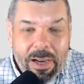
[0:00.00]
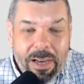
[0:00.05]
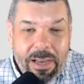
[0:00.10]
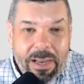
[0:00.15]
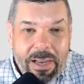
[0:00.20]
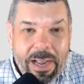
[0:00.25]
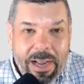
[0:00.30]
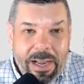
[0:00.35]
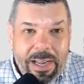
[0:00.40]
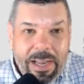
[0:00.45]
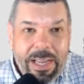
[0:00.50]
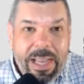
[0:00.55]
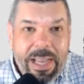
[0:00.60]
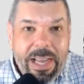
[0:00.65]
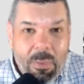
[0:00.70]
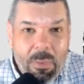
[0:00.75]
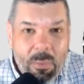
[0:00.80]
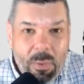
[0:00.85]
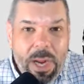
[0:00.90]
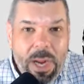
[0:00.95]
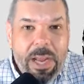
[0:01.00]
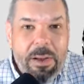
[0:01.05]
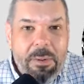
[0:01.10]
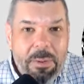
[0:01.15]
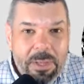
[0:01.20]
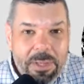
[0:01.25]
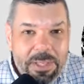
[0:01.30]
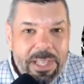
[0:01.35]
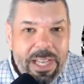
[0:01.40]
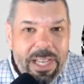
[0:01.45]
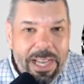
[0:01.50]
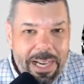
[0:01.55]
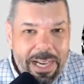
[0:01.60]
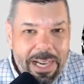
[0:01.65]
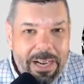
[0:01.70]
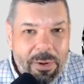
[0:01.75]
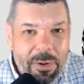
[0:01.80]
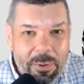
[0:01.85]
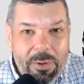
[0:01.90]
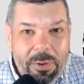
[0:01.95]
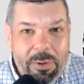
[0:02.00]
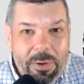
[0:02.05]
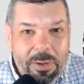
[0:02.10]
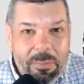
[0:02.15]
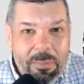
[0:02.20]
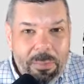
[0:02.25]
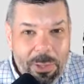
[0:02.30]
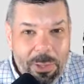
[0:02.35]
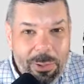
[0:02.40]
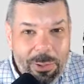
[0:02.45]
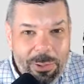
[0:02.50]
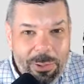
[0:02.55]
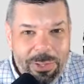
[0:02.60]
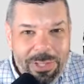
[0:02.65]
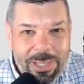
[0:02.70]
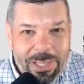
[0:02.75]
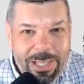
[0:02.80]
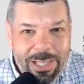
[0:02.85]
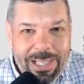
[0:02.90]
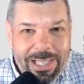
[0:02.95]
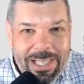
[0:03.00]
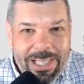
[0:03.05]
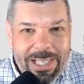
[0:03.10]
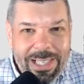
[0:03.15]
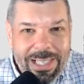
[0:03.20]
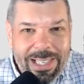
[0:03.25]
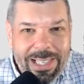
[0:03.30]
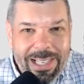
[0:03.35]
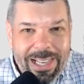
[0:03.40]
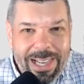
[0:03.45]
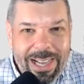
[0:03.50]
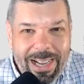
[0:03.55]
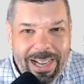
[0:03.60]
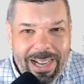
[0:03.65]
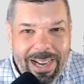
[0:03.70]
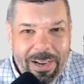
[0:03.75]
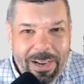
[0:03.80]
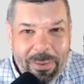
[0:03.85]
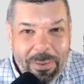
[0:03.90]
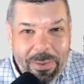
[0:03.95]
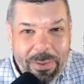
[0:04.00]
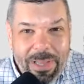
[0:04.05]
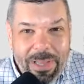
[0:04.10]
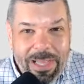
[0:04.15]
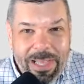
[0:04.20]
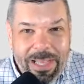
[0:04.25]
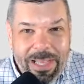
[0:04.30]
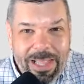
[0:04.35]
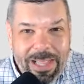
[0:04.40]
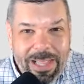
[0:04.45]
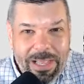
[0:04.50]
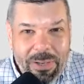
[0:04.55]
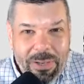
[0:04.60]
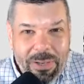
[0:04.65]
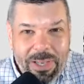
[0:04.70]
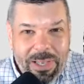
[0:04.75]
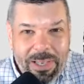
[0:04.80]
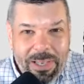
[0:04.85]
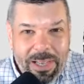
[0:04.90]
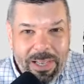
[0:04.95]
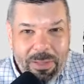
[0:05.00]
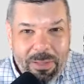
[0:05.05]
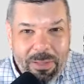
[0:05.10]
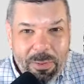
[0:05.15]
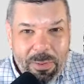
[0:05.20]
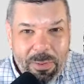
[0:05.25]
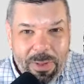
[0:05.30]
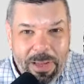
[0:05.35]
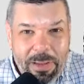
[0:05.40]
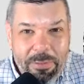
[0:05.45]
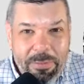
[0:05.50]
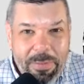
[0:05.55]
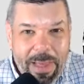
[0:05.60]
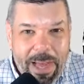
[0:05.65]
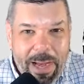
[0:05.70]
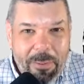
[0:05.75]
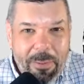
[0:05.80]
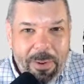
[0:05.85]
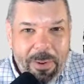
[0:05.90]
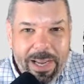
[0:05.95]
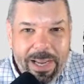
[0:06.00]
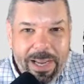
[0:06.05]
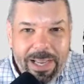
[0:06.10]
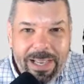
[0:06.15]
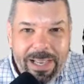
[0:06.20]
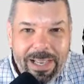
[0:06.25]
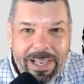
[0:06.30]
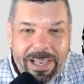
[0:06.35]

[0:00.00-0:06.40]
that can get away with saying I don't know computers. I don't think that you can get through life that way.